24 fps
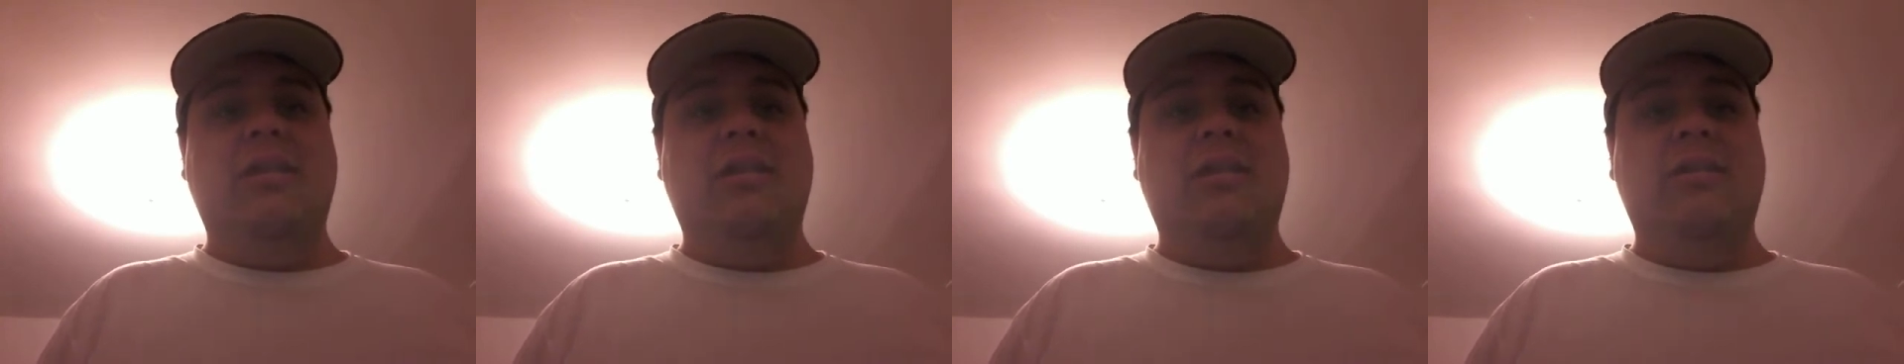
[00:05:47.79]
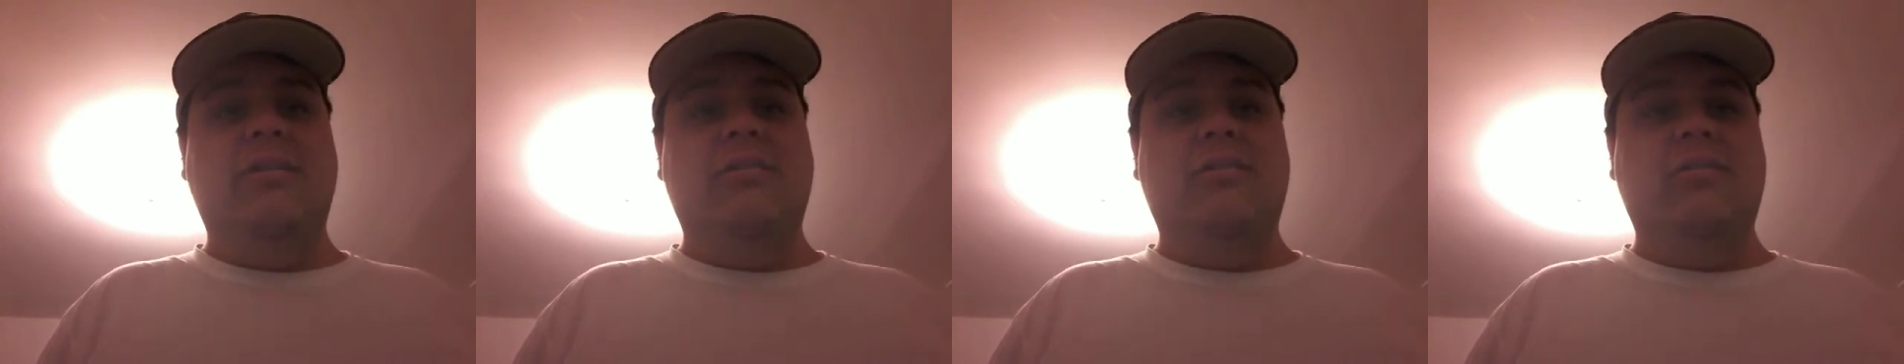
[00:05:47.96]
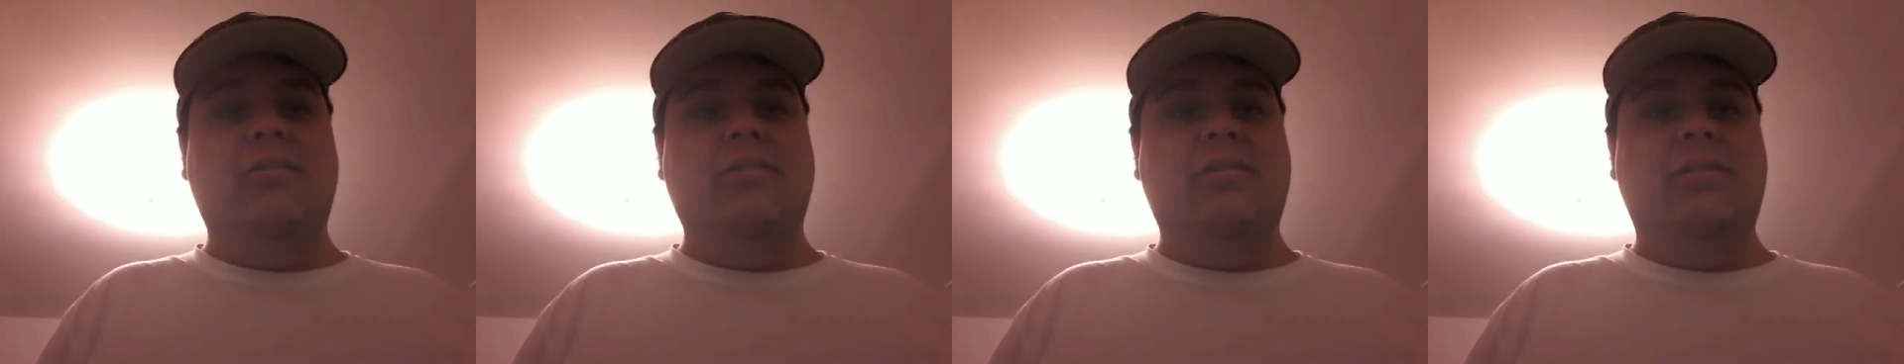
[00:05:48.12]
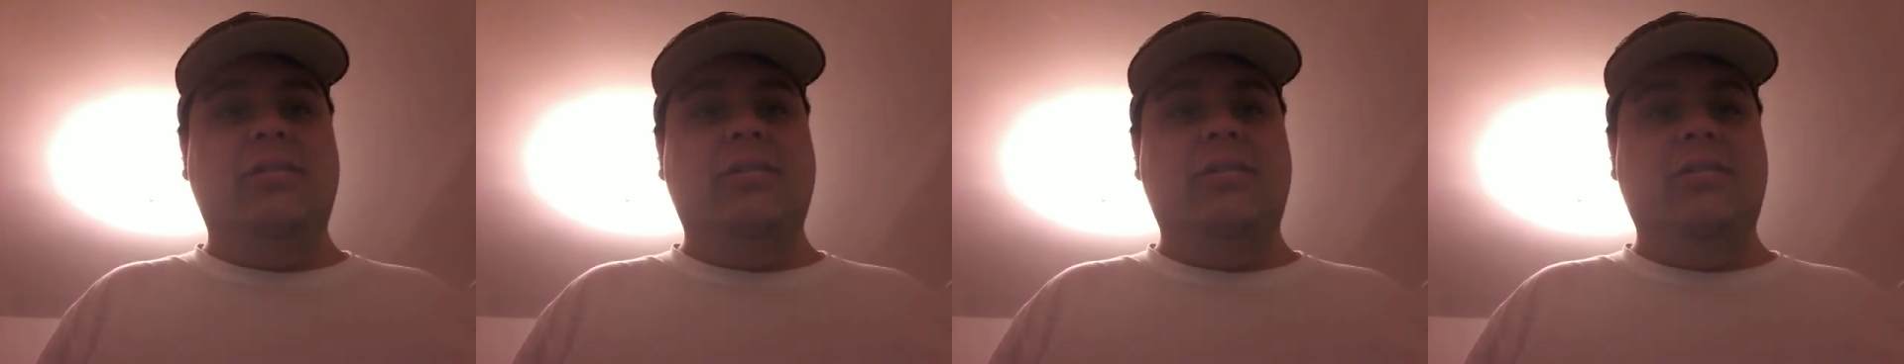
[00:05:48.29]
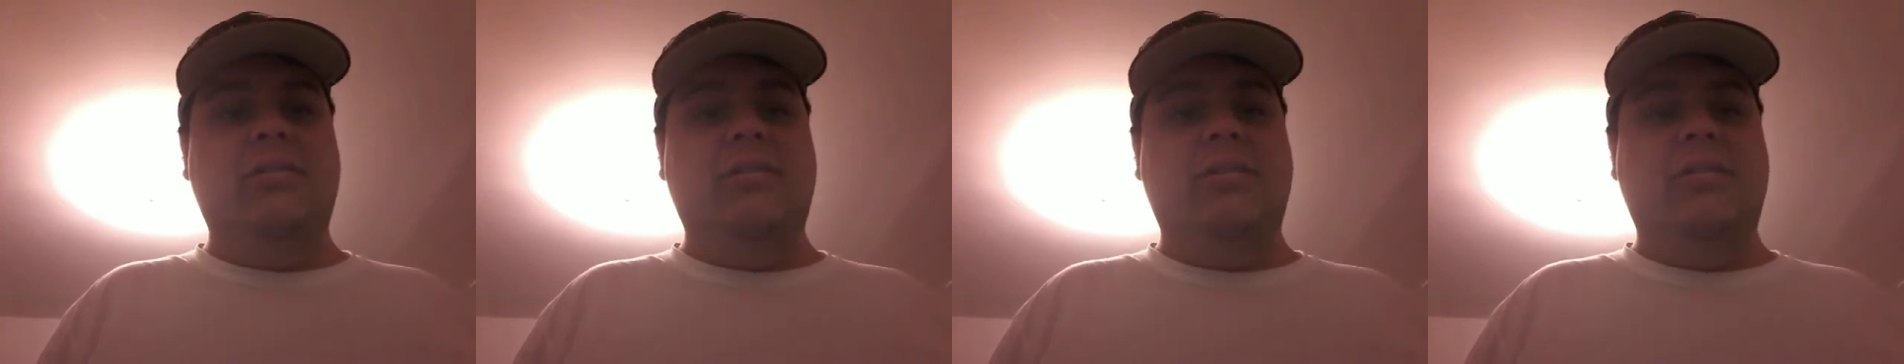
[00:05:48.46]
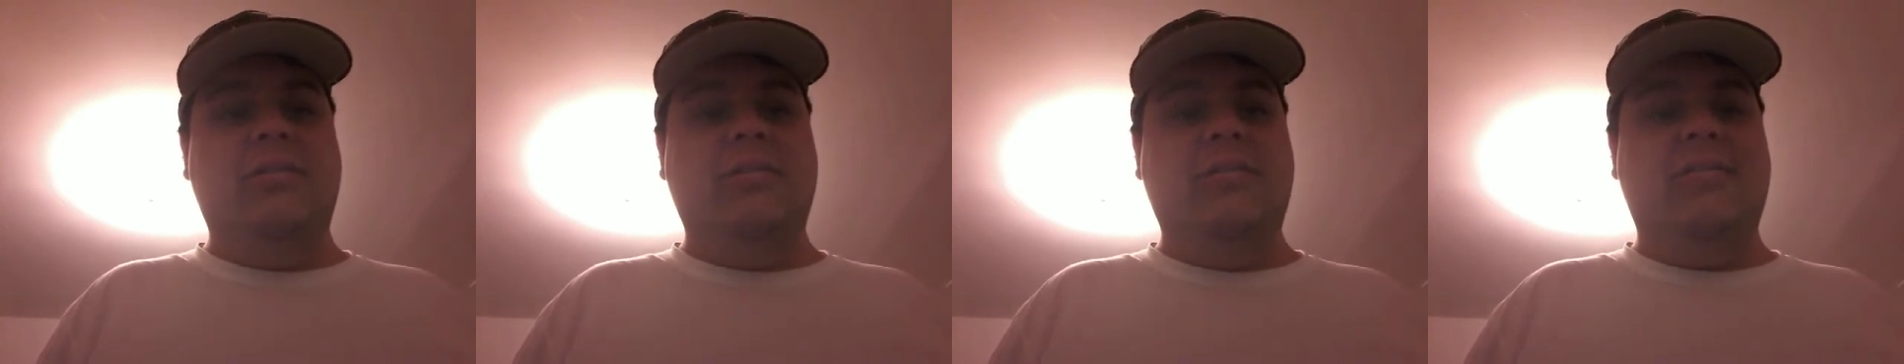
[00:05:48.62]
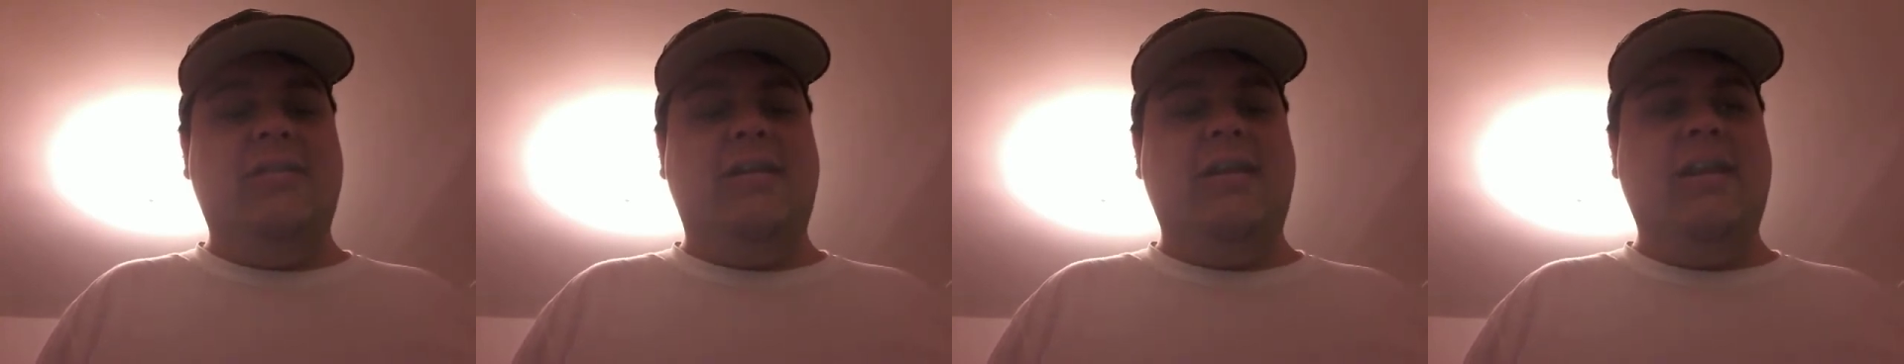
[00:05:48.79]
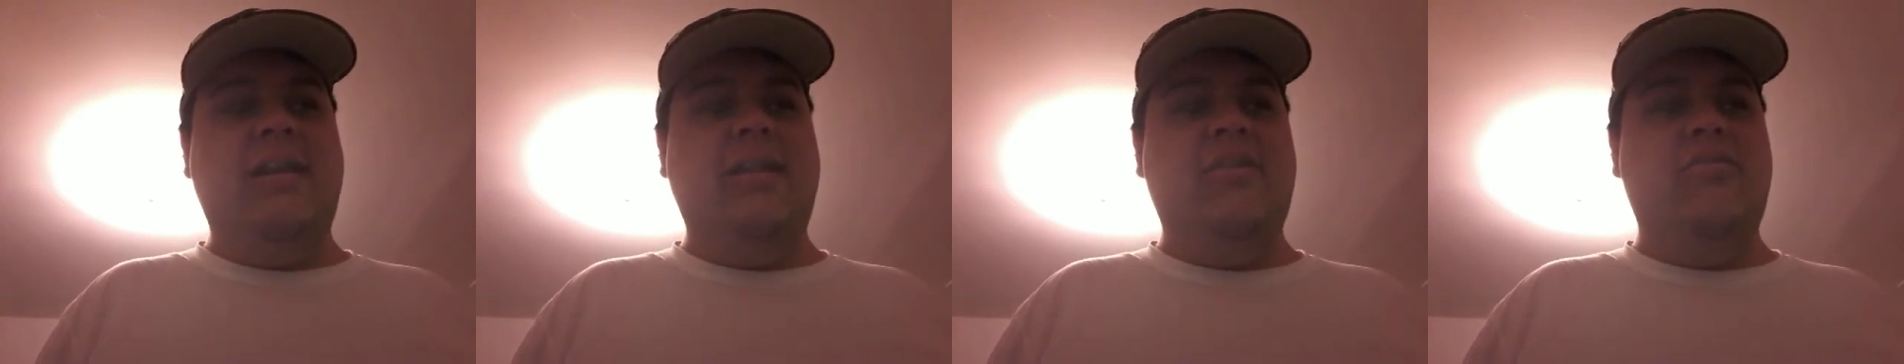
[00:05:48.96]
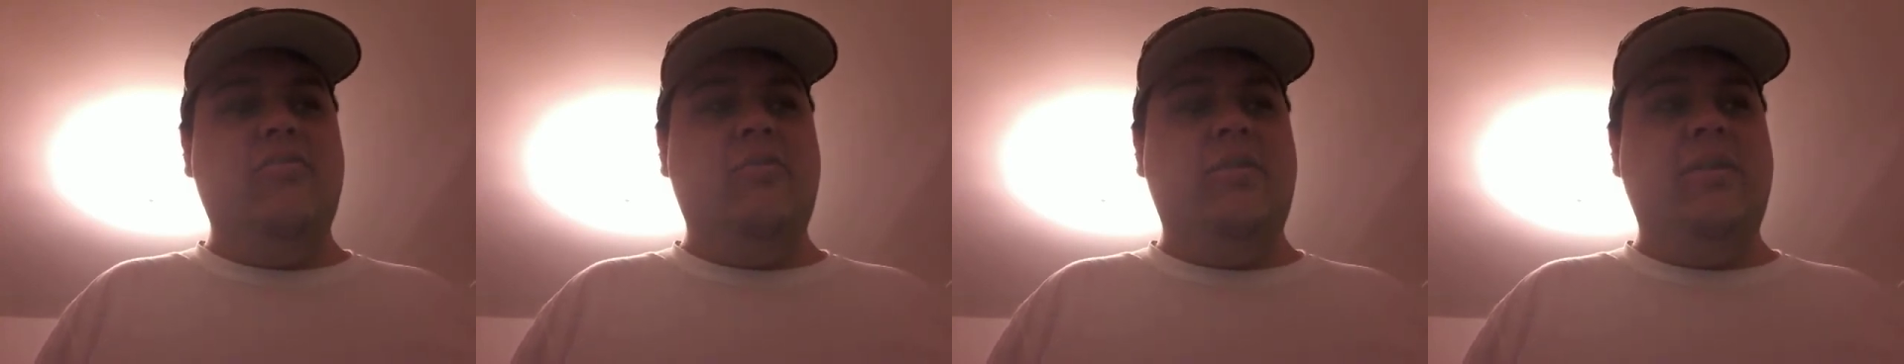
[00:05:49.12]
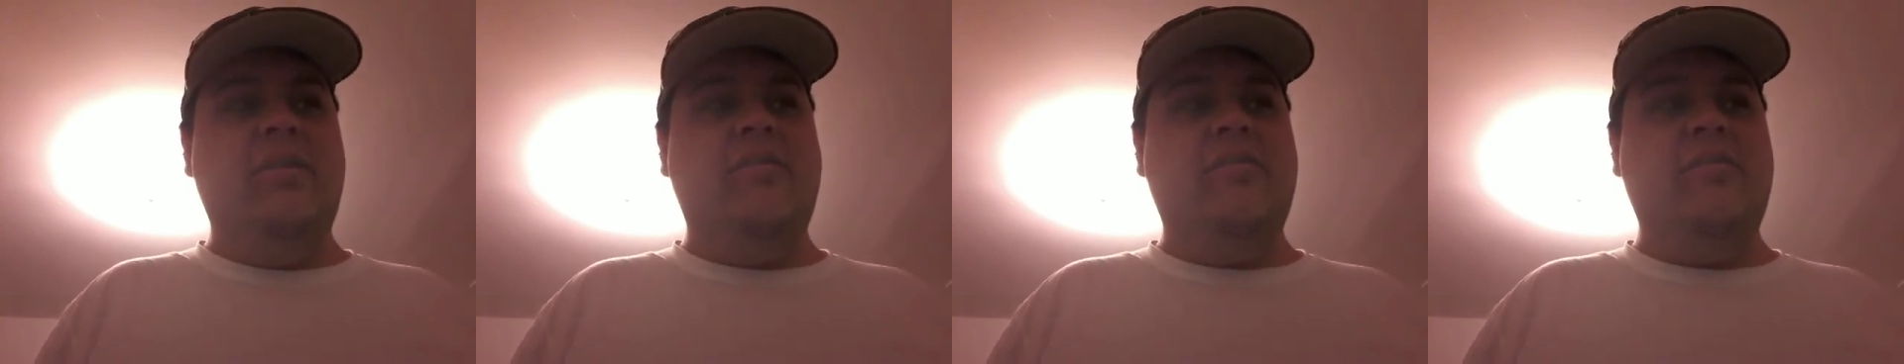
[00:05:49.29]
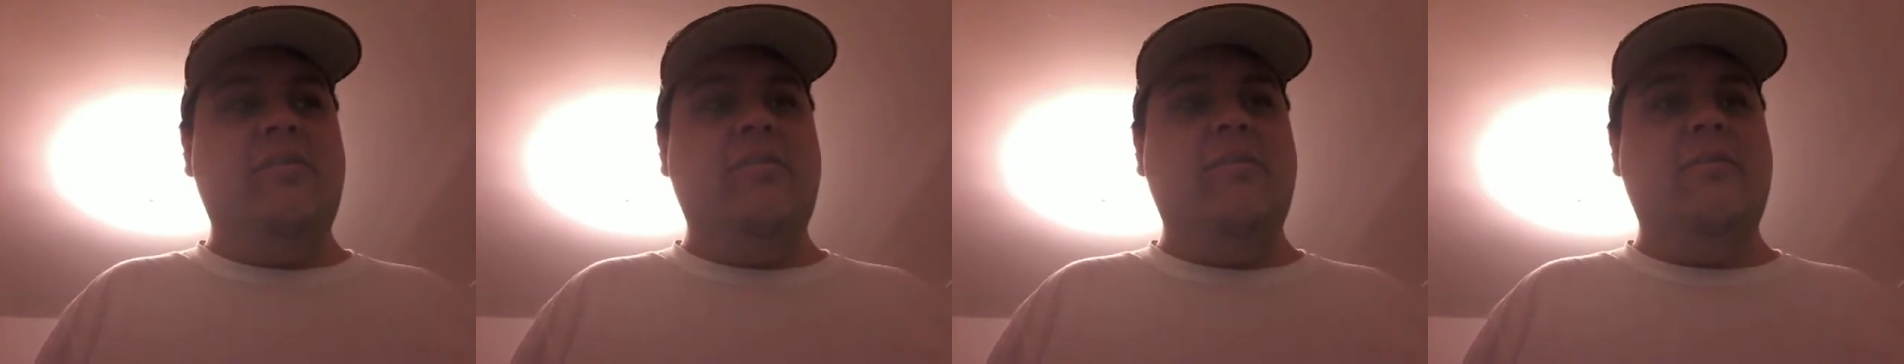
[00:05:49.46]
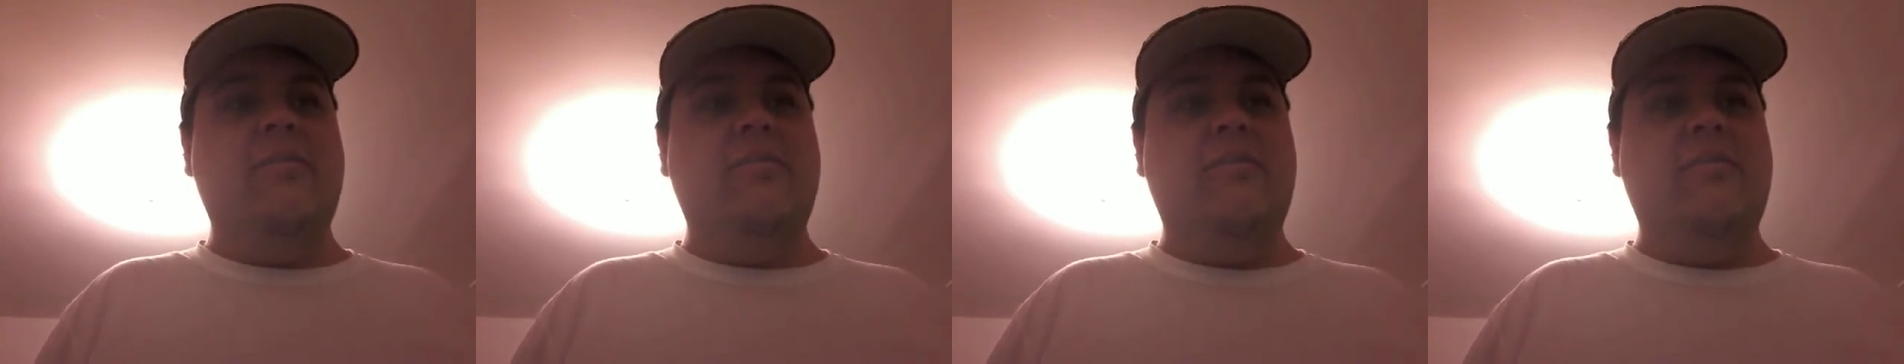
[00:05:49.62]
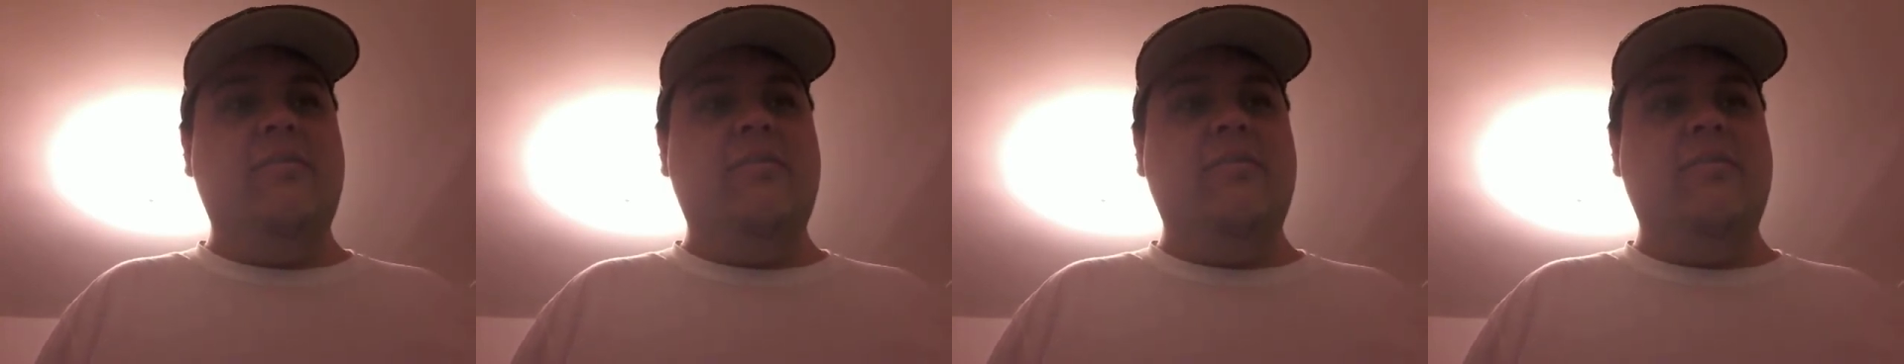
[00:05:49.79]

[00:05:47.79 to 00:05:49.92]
little tiny 22